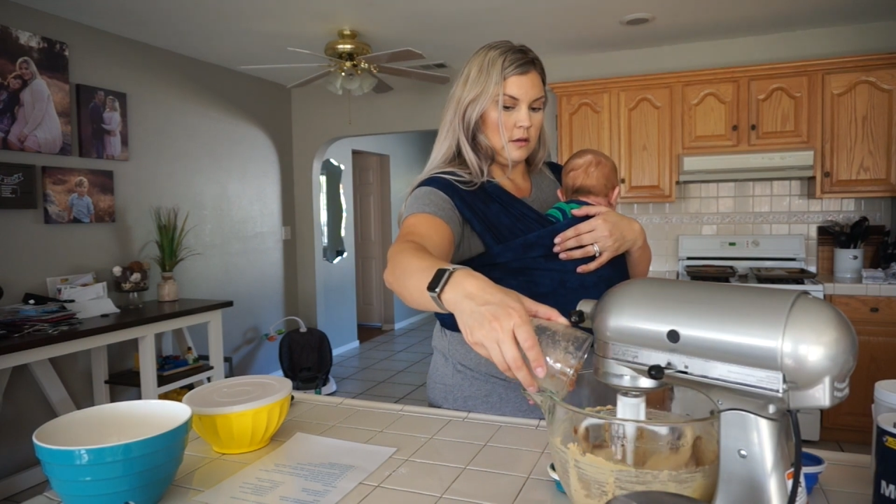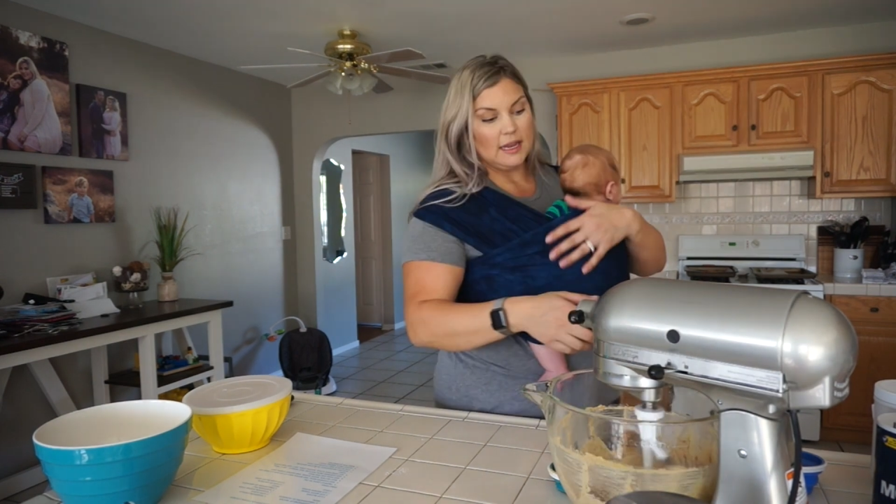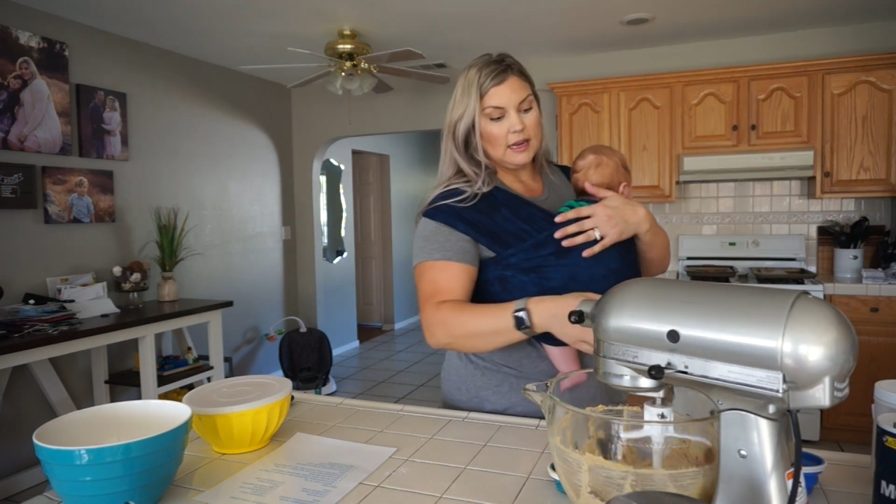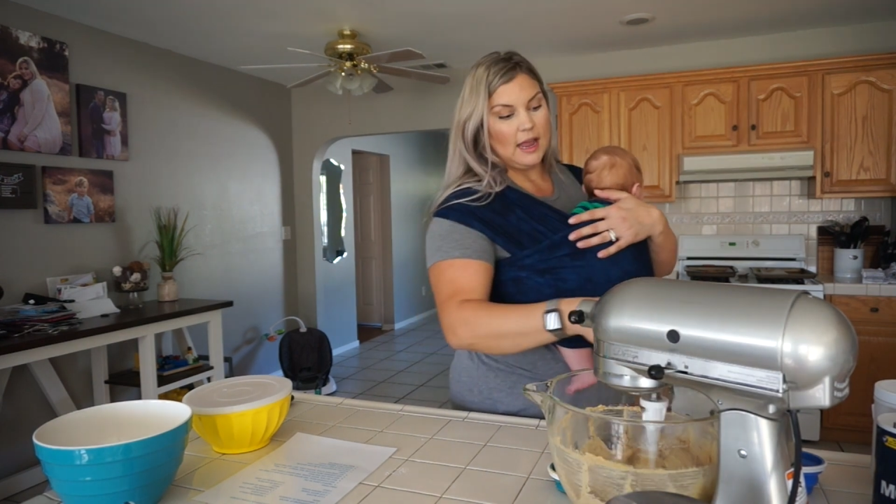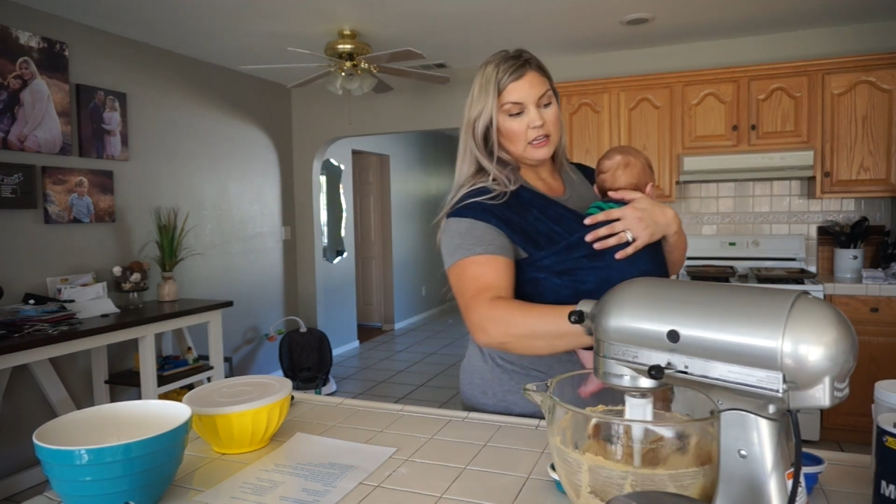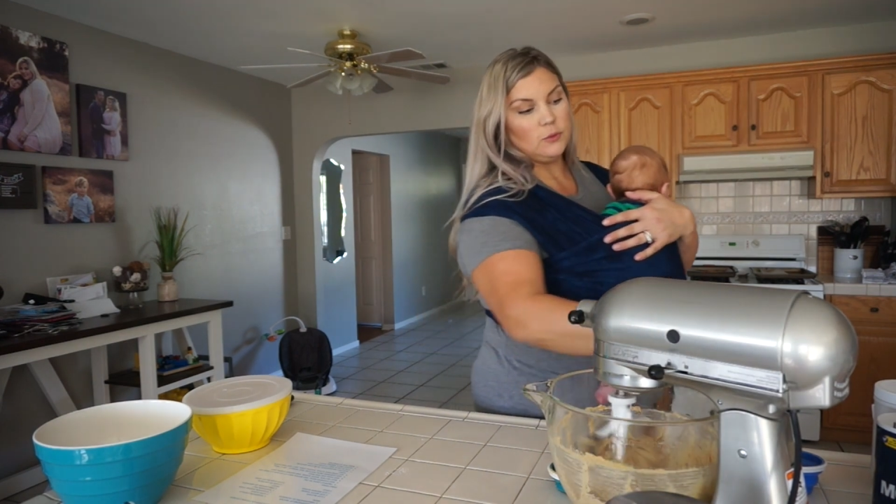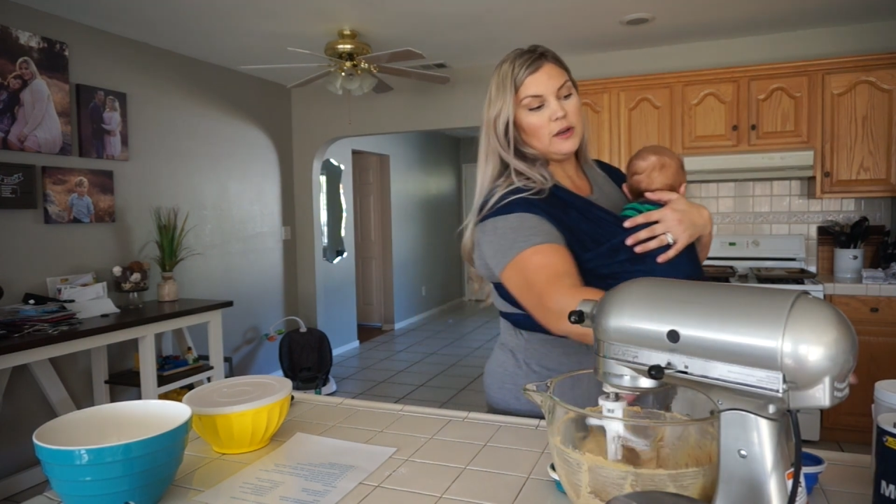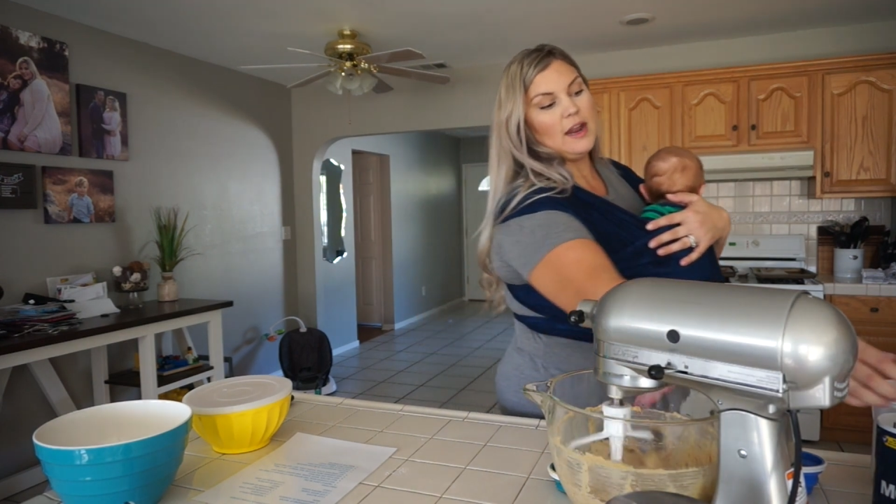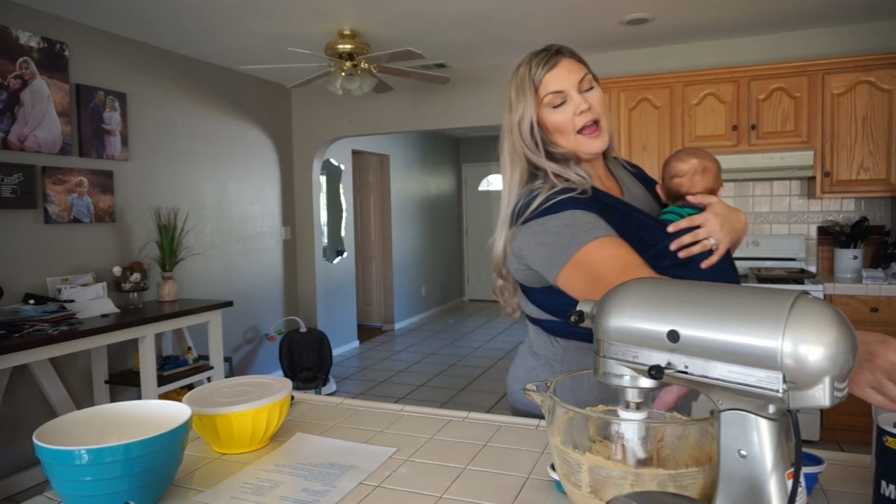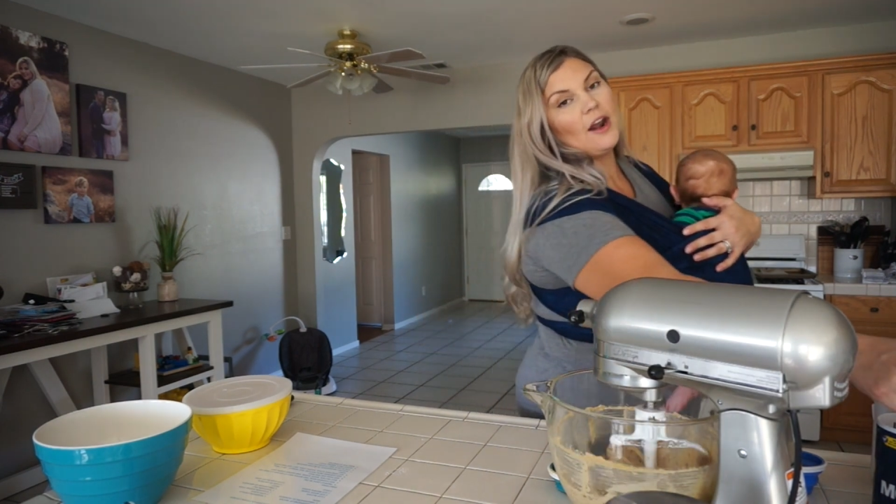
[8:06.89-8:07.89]
And next we're
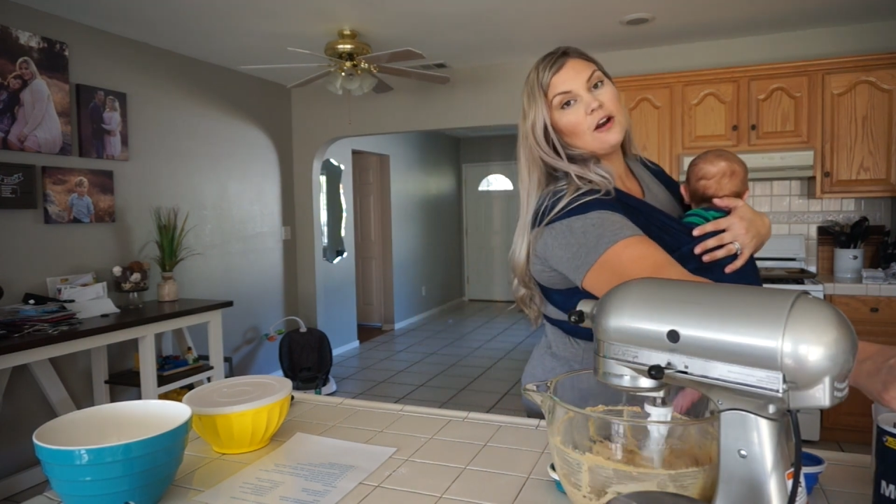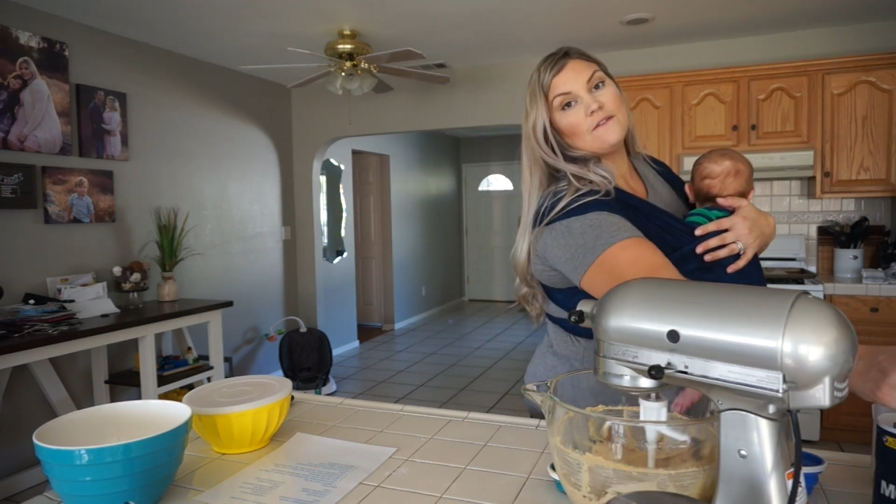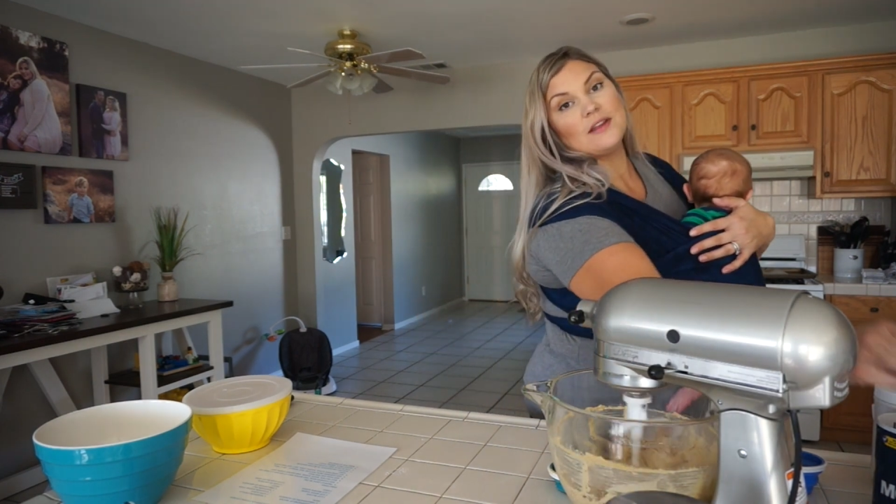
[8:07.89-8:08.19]
gonna add our